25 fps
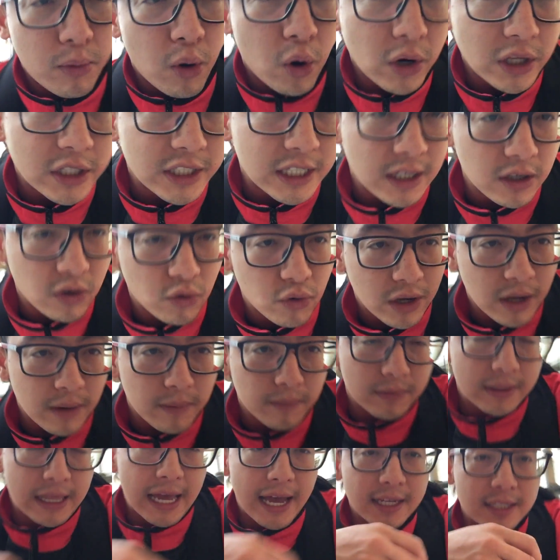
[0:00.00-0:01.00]
polishing cream.
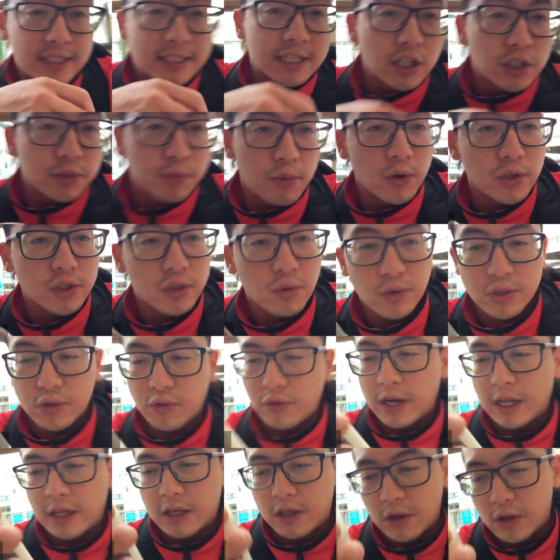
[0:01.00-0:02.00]
That salesperson was
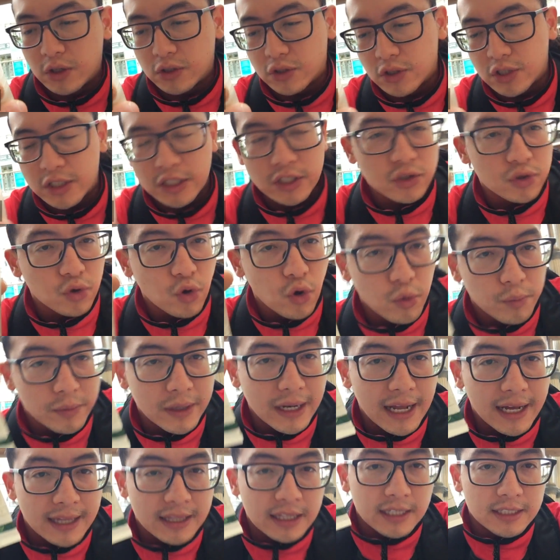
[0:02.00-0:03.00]
really good, so she sold me
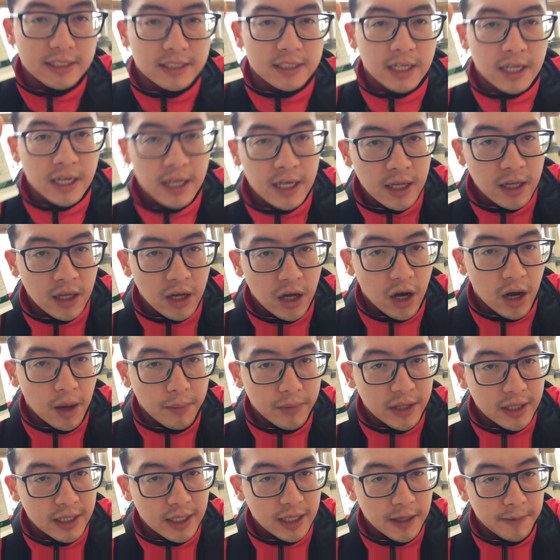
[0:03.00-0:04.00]
like this, I'm
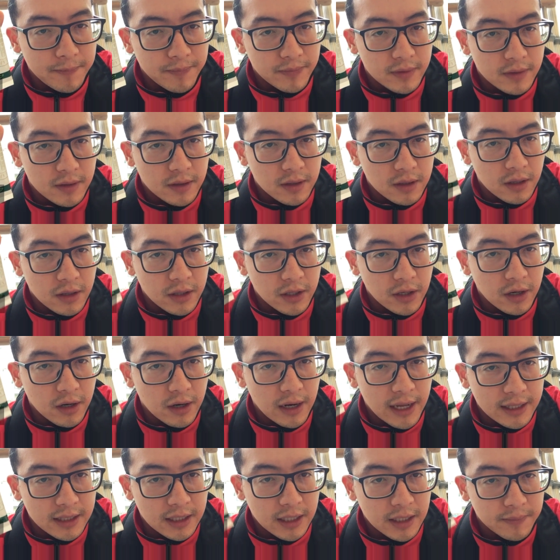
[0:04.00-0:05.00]
thinking, you know,
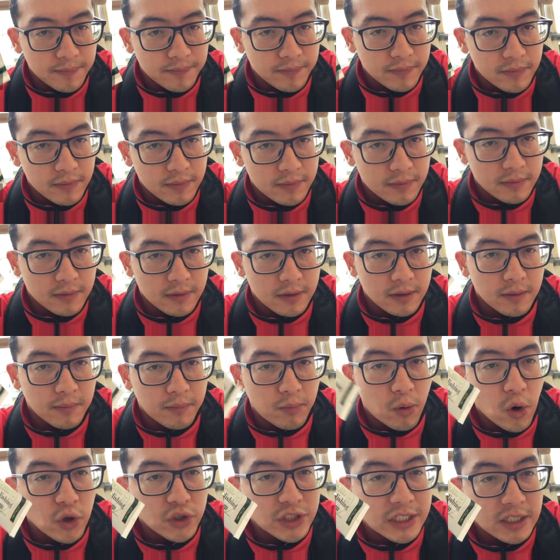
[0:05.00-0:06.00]
like the
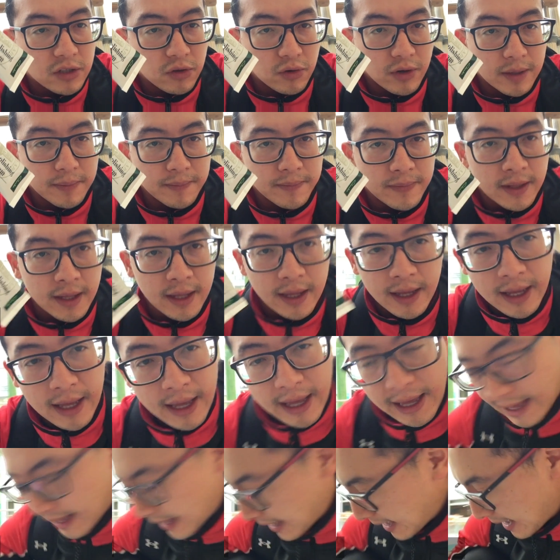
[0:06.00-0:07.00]
polishing cream.
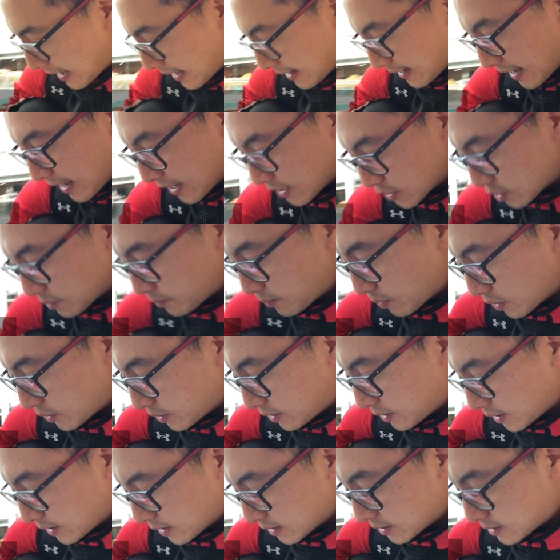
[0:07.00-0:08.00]
And I also bought
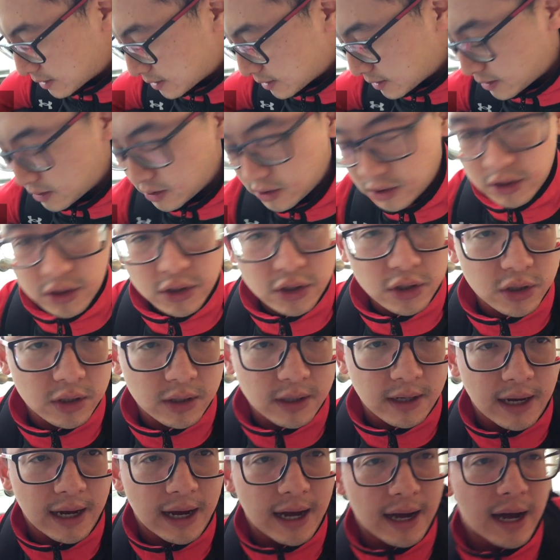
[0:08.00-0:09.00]
this,
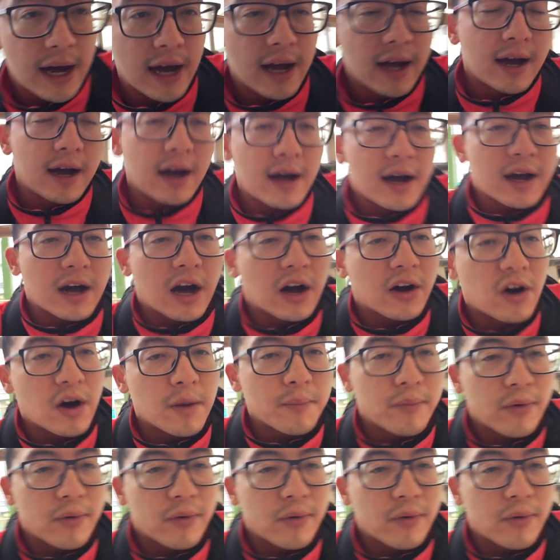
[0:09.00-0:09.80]
I, I, I can't